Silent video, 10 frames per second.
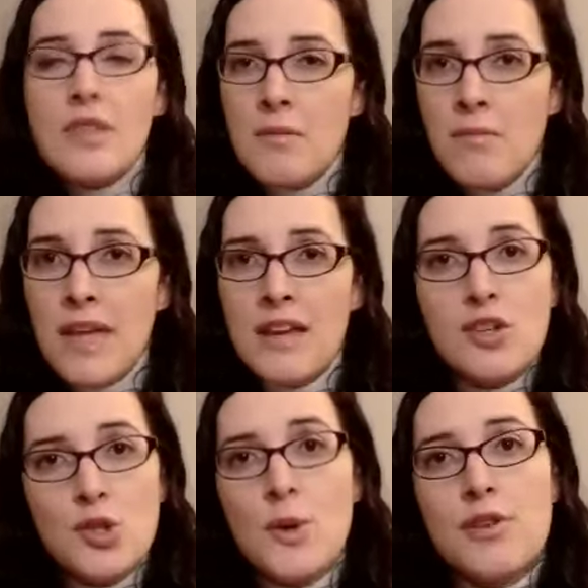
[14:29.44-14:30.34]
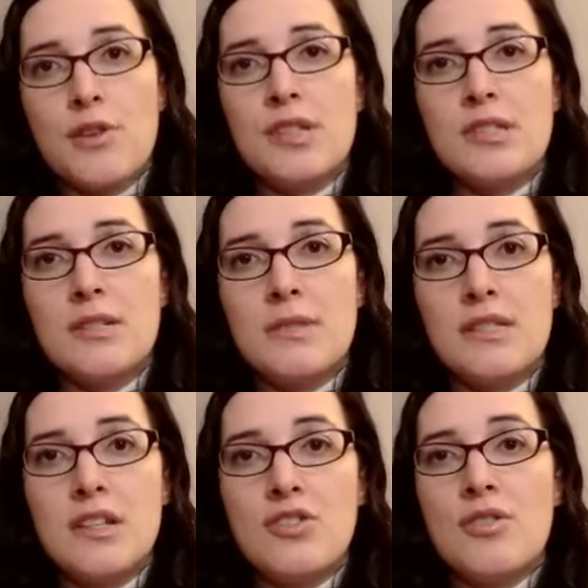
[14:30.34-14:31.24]
making sure your system is
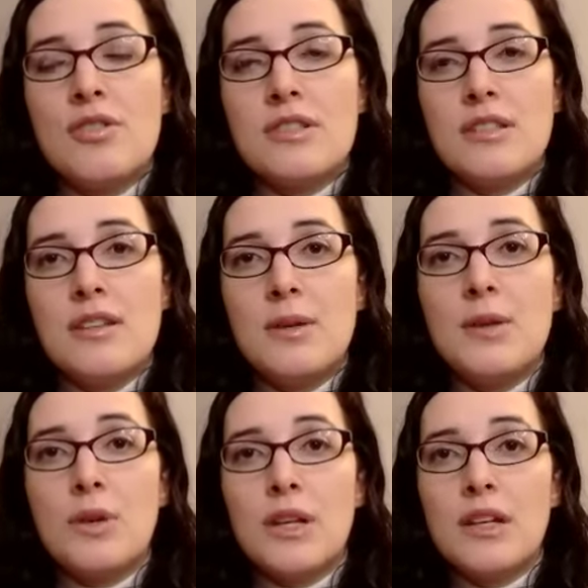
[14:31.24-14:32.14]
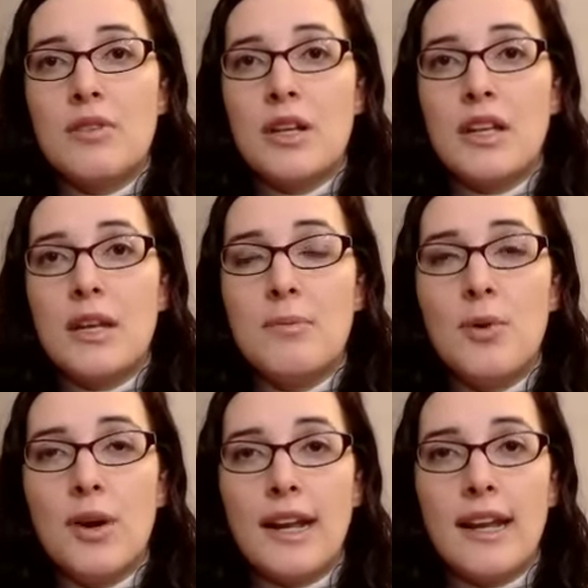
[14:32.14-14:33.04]
digital is going to be really, really
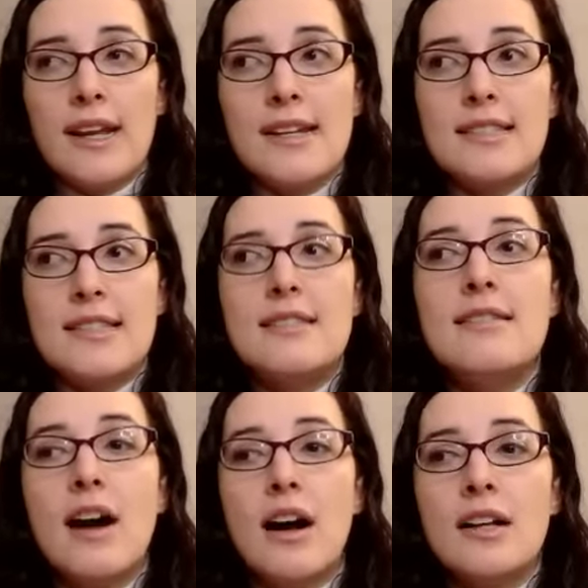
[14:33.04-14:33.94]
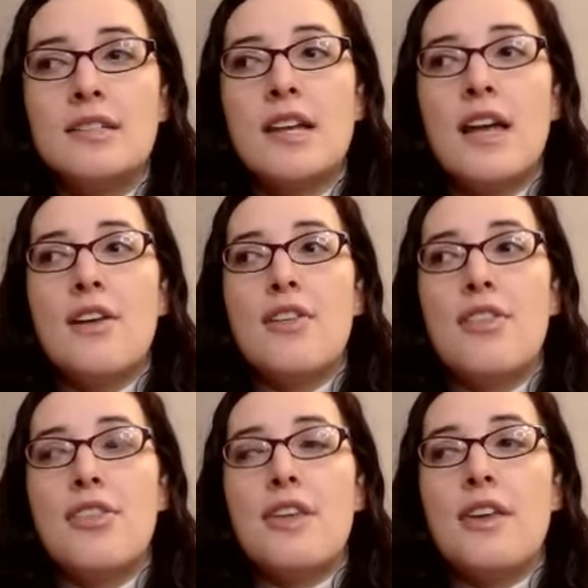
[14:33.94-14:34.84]
important. And it's not
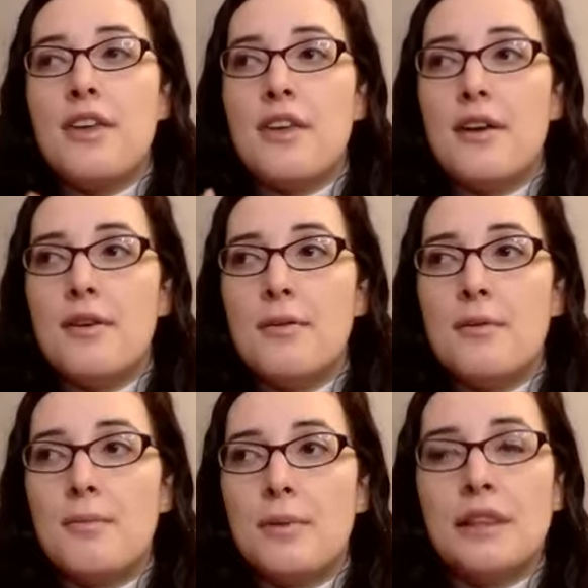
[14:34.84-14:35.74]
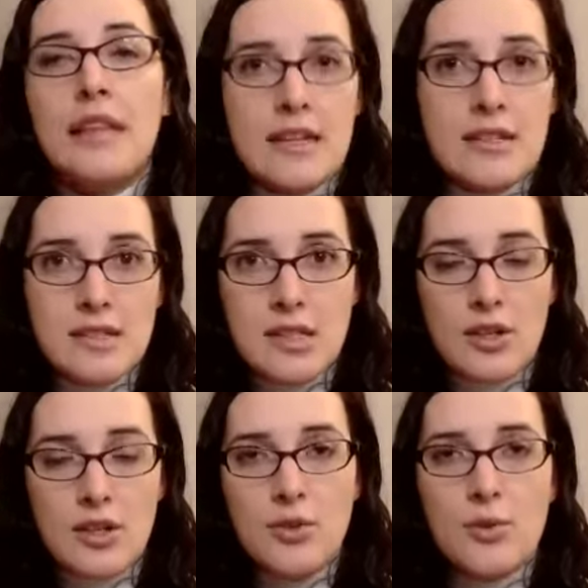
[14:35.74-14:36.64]
the place
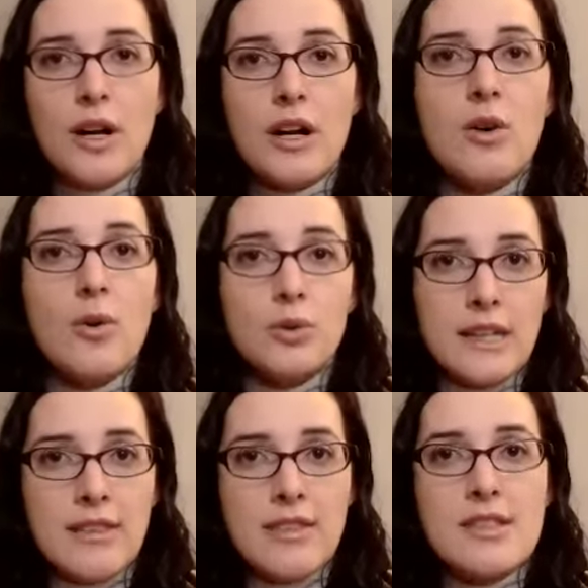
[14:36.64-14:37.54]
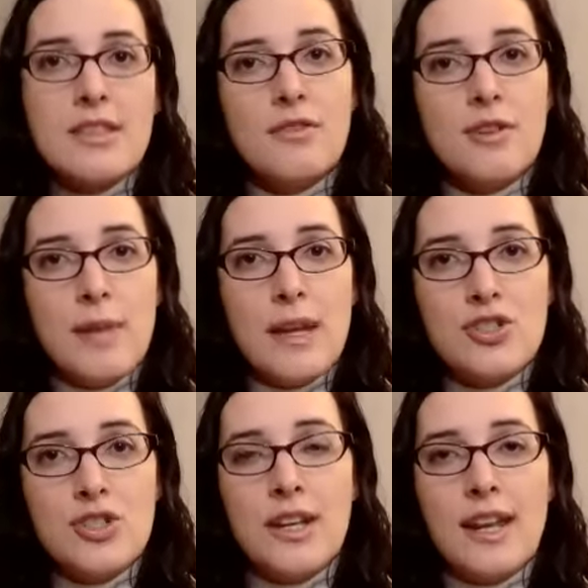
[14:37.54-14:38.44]
you are holding this
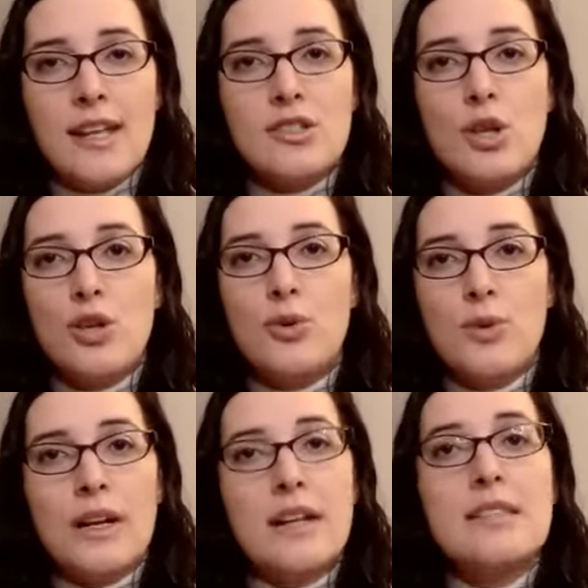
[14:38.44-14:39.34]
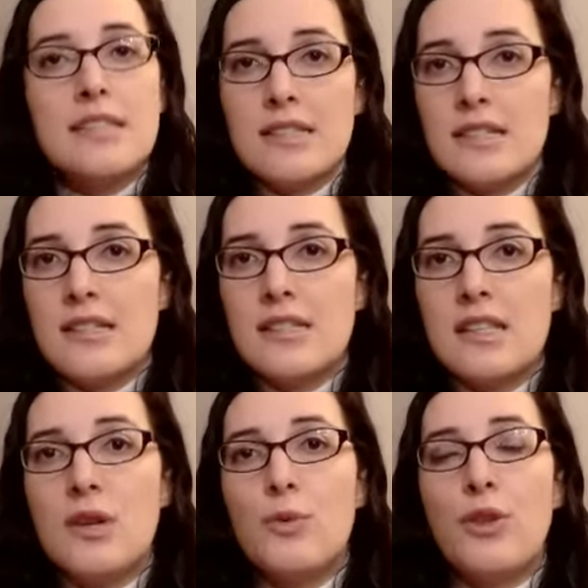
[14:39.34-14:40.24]
information, it's your
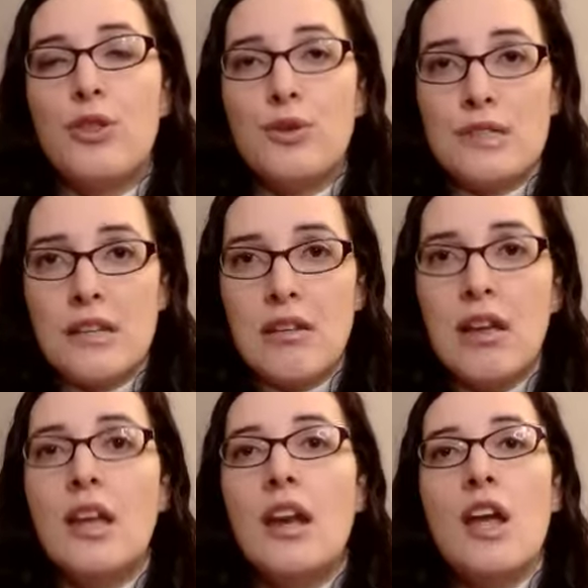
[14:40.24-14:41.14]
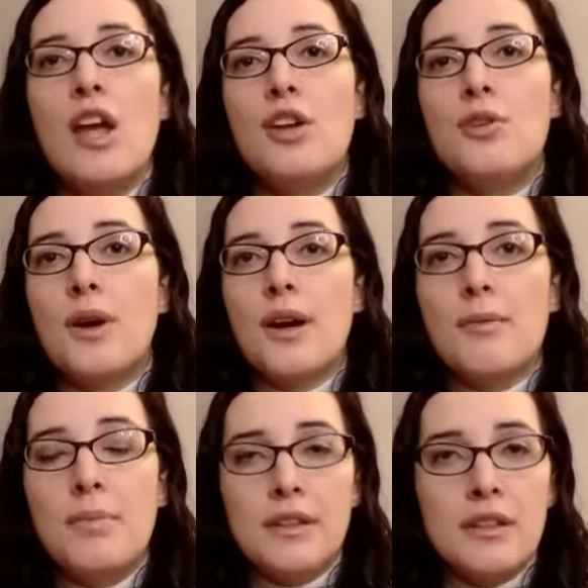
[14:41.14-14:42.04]
consistency with using it, your
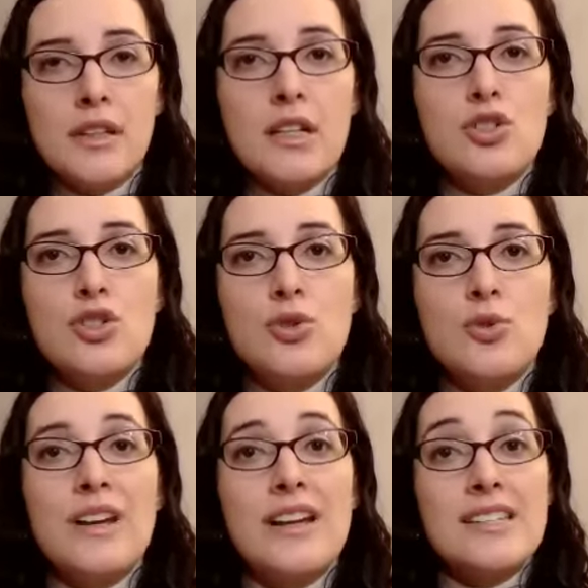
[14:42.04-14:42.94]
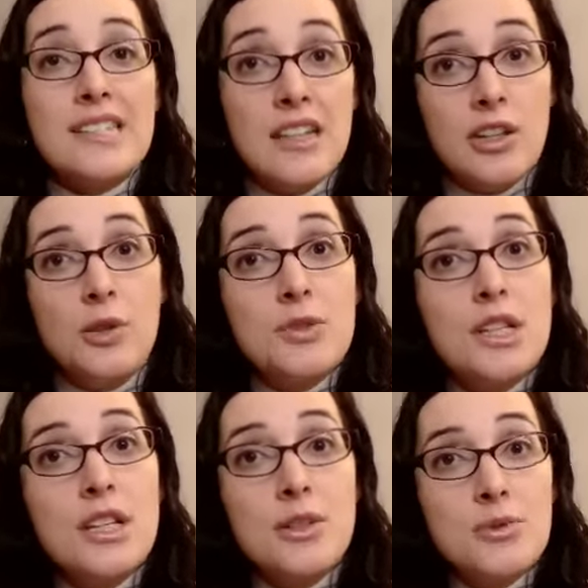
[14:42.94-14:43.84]
ability to continue
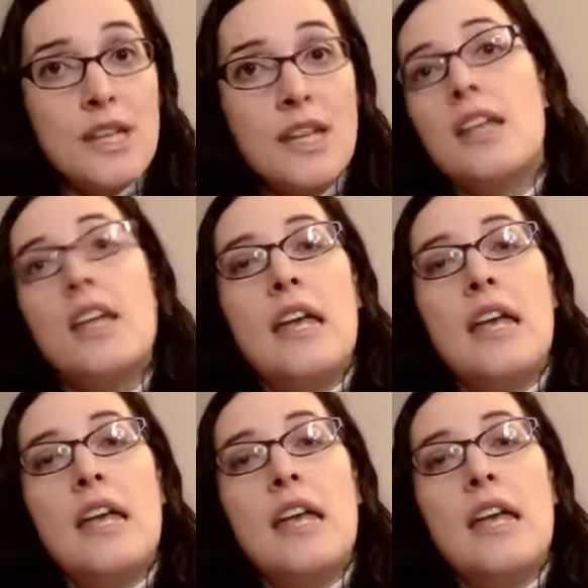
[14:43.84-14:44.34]
to use it.